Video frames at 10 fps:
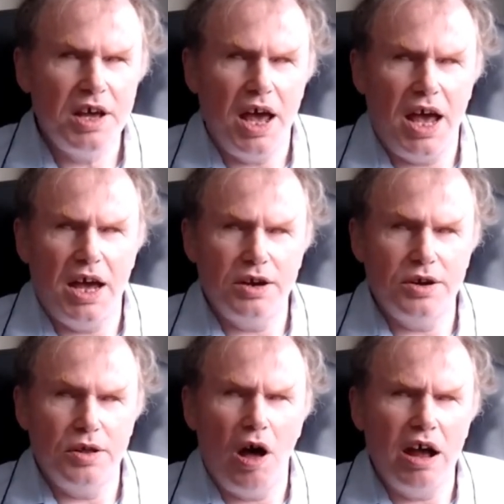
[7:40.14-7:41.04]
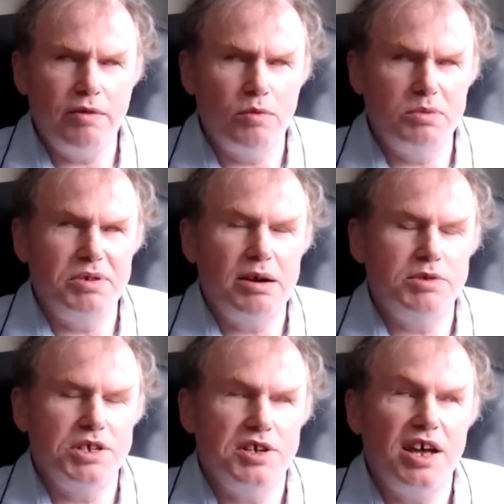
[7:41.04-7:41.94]
and Ira would be able
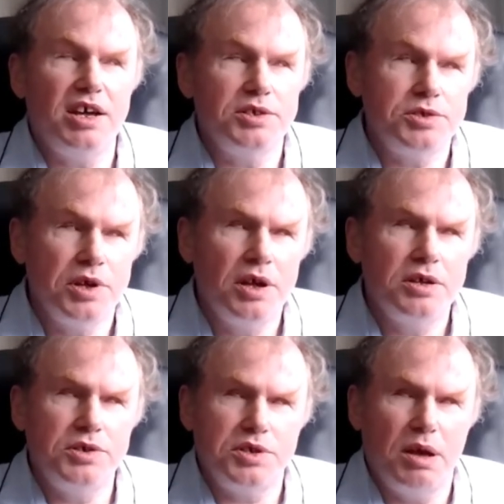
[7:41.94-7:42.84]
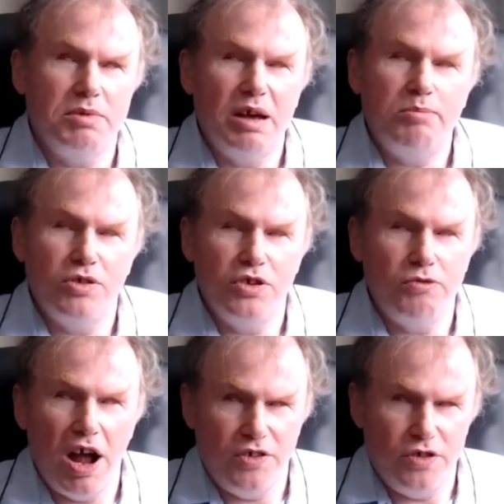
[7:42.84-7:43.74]
to tell us, just coming up on your
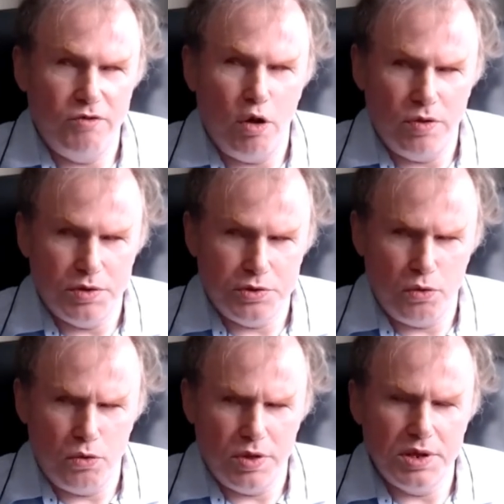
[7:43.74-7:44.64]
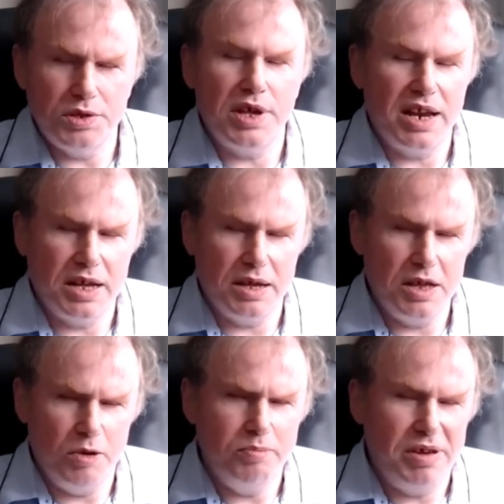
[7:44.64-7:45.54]
right, you've got the store that's selling, you
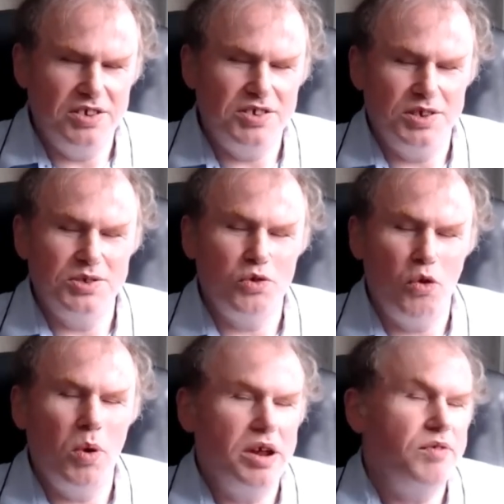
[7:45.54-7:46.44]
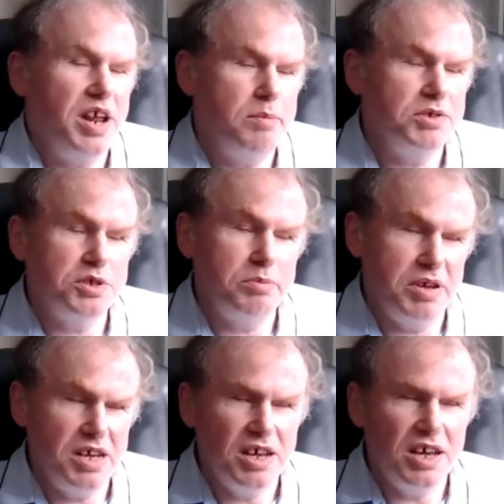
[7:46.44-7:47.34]
know, peaches or whatever it happens to
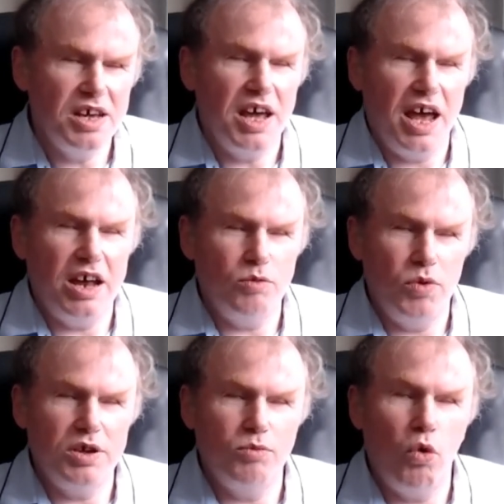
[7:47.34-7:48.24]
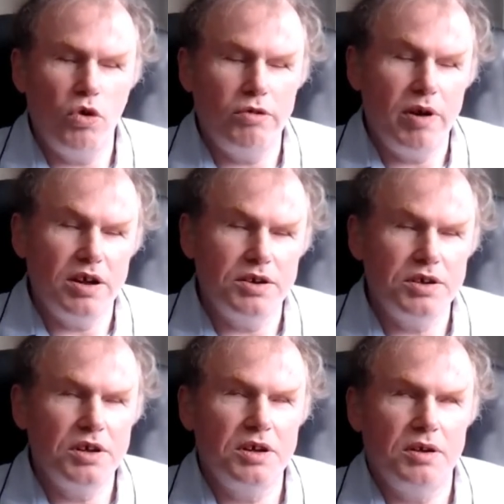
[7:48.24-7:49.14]
be, and we can walk around
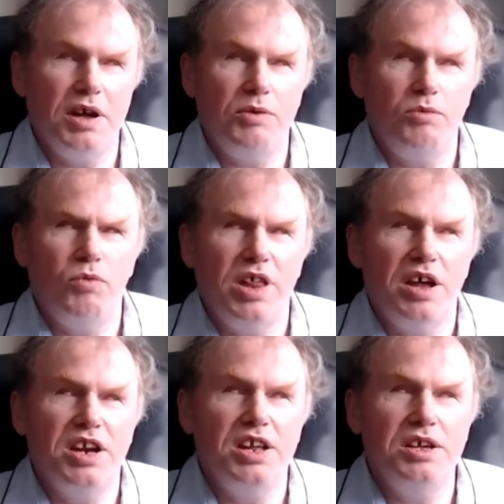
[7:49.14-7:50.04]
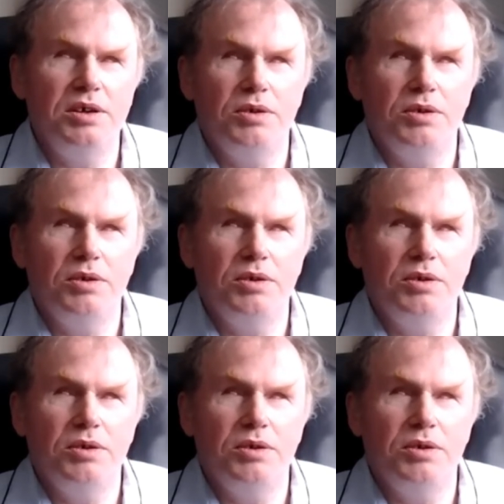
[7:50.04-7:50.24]
without any